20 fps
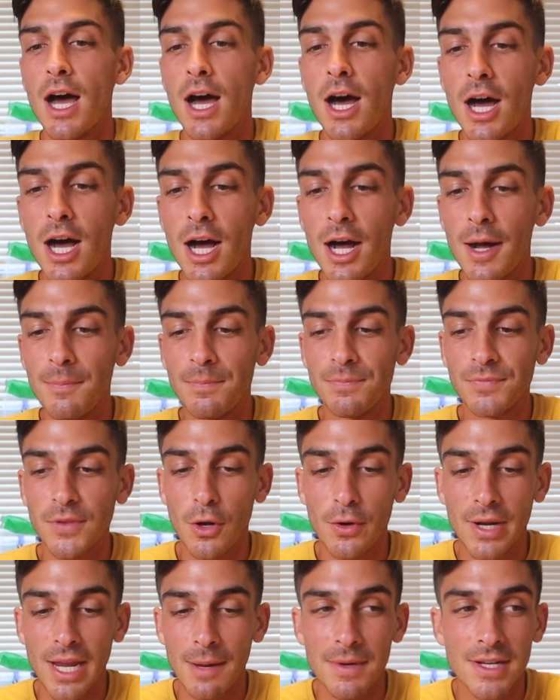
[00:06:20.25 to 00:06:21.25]

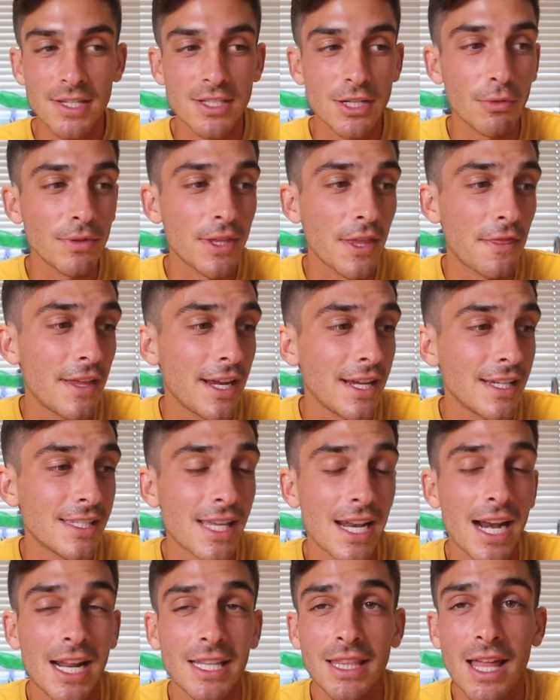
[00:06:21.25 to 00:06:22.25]
Okay, I'm gonna start with the
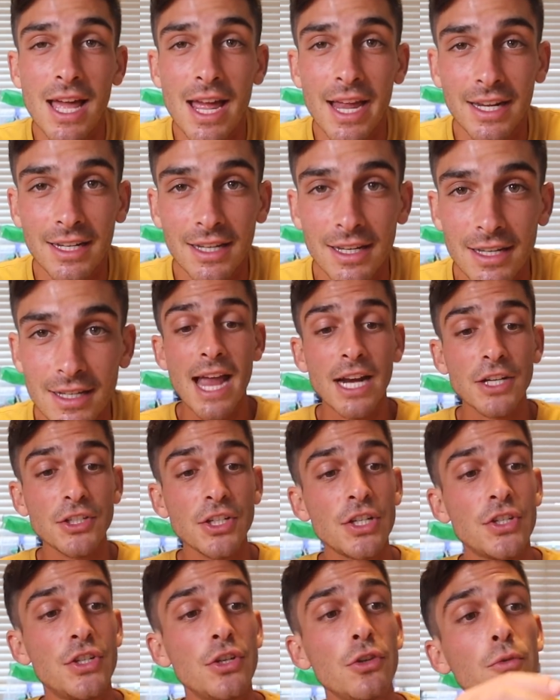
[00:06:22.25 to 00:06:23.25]
things that I like. I
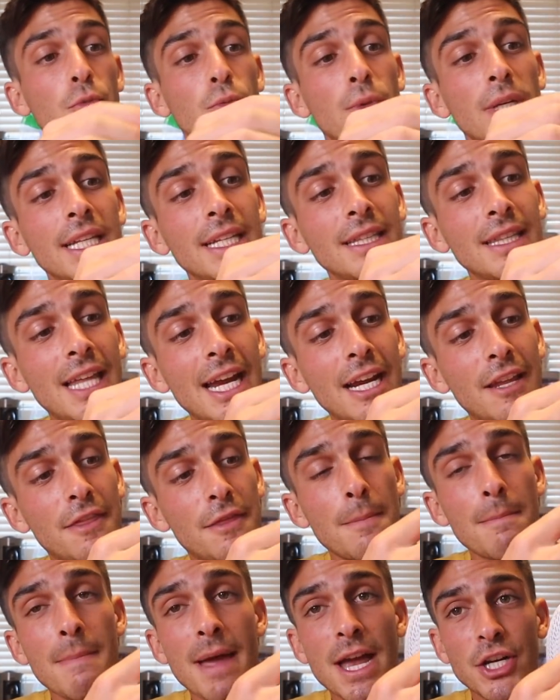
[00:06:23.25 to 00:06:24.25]
actually do really
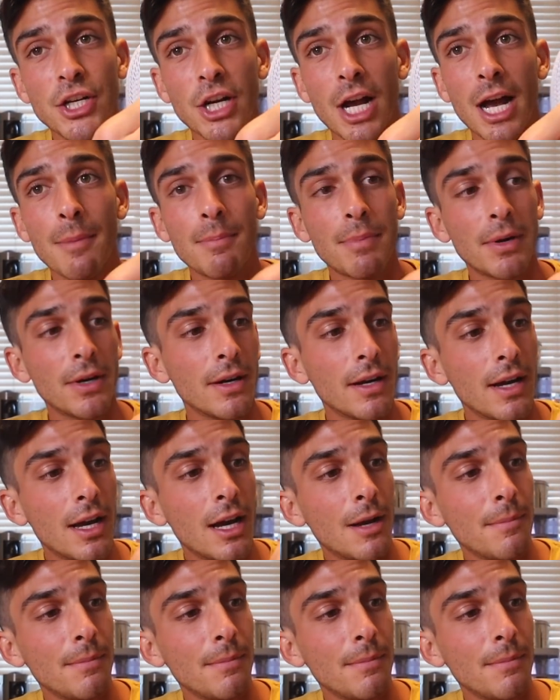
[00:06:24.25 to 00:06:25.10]
like the mesh upper.